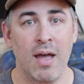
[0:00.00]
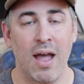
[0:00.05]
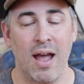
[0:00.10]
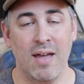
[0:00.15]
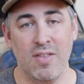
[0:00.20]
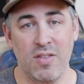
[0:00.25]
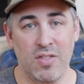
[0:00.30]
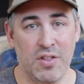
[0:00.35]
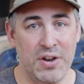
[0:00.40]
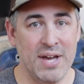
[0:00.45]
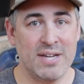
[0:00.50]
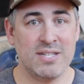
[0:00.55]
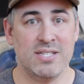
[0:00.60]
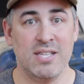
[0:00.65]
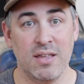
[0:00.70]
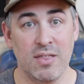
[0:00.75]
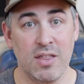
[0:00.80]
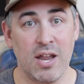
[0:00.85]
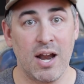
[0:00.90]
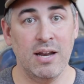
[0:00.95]
And then the next
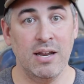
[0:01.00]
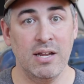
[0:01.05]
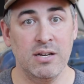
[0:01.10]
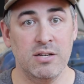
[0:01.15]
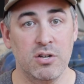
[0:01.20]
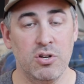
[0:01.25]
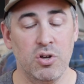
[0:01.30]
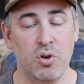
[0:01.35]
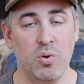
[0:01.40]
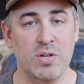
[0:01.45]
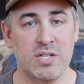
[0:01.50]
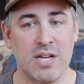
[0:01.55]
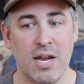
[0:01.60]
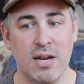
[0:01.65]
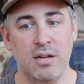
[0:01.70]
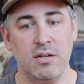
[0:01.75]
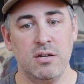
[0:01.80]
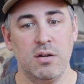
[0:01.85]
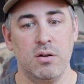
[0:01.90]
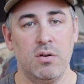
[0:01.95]
thing that I need to do is I
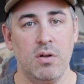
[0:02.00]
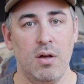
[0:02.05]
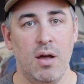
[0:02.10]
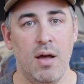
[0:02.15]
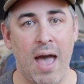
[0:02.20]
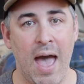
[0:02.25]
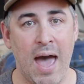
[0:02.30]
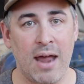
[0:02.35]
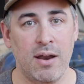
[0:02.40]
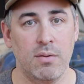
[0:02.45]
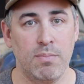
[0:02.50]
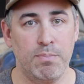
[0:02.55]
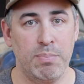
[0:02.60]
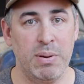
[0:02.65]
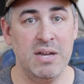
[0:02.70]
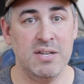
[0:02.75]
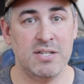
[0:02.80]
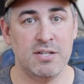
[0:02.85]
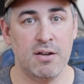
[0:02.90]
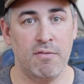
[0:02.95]
need to add a
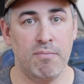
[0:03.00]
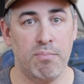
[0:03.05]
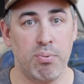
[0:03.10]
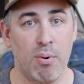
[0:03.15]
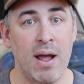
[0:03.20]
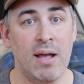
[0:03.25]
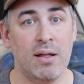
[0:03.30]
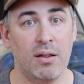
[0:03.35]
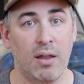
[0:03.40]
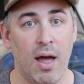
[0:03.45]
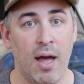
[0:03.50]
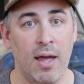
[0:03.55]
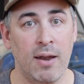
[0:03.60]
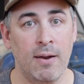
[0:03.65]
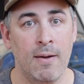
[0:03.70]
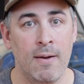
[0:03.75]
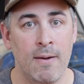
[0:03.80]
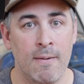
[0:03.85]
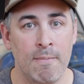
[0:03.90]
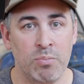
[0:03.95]
piece of brake
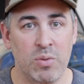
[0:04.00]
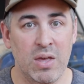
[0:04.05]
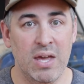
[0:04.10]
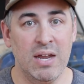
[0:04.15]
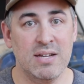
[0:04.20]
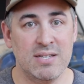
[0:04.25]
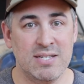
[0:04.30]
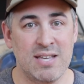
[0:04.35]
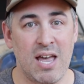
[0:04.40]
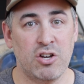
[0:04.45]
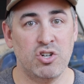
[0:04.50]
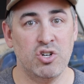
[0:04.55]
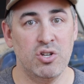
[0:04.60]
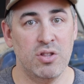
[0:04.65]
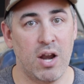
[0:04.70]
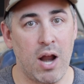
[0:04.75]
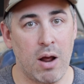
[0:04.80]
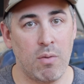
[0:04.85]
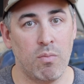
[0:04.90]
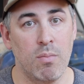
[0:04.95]
line in a section
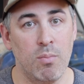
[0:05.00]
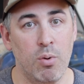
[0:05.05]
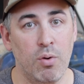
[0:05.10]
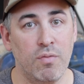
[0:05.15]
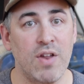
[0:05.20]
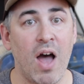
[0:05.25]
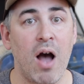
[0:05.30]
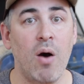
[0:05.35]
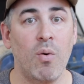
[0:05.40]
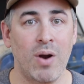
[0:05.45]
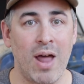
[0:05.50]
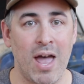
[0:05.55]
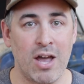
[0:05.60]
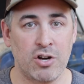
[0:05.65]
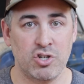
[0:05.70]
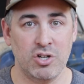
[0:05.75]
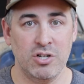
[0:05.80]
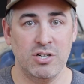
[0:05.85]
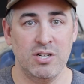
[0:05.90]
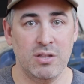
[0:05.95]
that I removed out when I
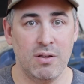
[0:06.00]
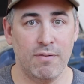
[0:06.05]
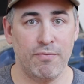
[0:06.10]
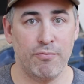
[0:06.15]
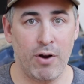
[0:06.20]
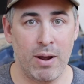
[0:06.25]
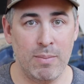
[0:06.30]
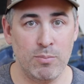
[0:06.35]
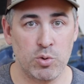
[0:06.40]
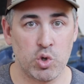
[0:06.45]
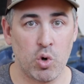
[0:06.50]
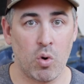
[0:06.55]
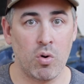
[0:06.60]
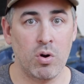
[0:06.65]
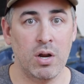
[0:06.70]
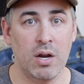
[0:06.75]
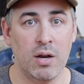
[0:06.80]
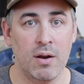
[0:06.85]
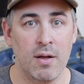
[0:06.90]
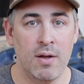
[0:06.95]
actually did the frame
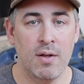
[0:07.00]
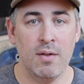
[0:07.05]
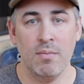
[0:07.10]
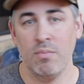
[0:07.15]
shortening.